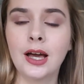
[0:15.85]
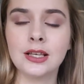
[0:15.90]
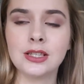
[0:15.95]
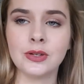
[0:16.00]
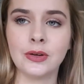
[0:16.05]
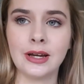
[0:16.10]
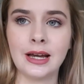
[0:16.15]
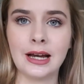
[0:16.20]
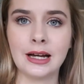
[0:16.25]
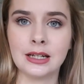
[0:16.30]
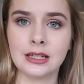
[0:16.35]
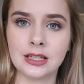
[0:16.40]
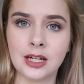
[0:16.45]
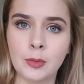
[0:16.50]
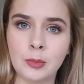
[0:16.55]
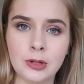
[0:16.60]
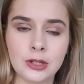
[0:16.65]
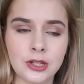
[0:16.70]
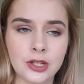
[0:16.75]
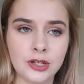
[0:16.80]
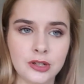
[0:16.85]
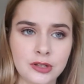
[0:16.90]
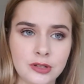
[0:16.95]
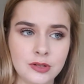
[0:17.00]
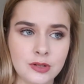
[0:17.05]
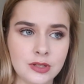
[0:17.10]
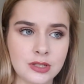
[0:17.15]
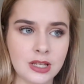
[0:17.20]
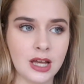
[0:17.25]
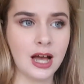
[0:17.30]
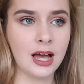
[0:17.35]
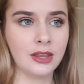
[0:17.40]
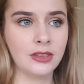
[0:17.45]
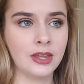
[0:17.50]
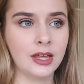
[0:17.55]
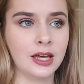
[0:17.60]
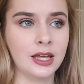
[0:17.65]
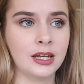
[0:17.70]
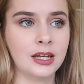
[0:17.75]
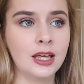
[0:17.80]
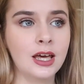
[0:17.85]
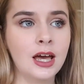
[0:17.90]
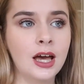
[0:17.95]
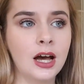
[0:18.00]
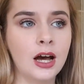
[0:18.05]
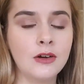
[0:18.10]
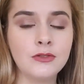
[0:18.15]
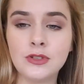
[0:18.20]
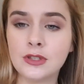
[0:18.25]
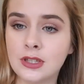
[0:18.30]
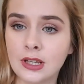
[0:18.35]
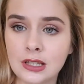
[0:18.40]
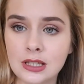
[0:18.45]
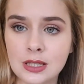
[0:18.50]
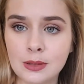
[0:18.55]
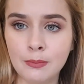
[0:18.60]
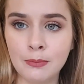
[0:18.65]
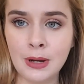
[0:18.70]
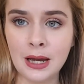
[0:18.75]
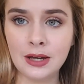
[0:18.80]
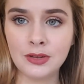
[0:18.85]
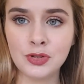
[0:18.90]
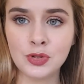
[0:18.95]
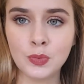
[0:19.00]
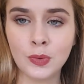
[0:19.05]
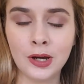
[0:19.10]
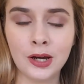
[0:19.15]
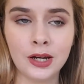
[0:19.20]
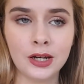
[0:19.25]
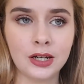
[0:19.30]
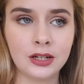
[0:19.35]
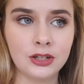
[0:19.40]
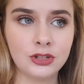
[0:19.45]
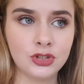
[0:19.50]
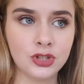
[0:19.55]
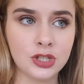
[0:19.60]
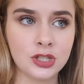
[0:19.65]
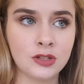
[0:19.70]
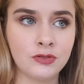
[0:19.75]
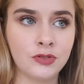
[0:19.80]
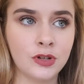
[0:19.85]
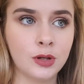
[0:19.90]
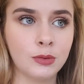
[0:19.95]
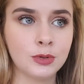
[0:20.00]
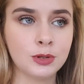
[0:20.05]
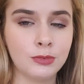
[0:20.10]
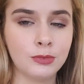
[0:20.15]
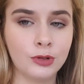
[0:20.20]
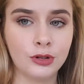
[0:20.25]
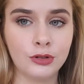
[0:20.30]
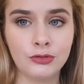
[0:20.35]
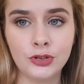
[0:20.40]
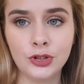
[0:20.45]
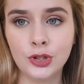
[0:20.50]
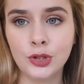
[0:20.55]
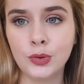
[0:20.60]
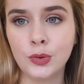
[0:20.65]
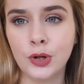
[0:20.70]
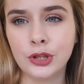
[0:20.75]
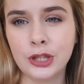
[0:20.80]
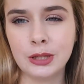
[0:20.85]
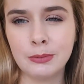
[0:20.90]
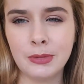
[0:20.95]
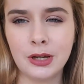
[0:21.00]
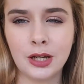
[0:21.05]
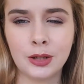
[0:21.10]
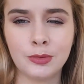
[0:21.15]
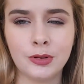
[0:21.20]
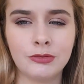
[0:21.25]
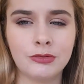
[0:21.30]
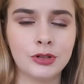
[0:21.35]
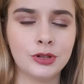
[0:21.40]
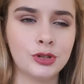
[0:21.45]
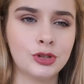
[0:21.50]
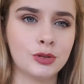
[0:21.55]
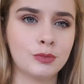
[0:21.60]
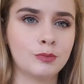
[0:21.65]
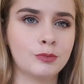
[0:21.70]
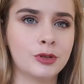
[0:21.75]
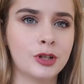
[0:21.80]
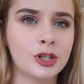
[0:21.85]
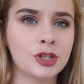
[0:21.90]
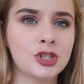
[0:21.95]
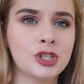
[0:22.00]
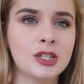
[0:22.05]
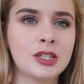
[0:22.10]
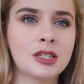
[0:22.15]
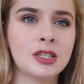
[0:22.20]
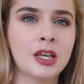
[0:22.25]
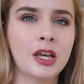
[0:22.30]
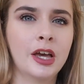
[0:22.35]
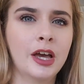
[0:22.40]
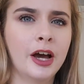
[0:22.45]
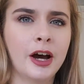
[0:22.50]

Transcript: So I had a couple of those, and then I've just done some maths work, and I just filmed my review on the Makeup Revolution brushes.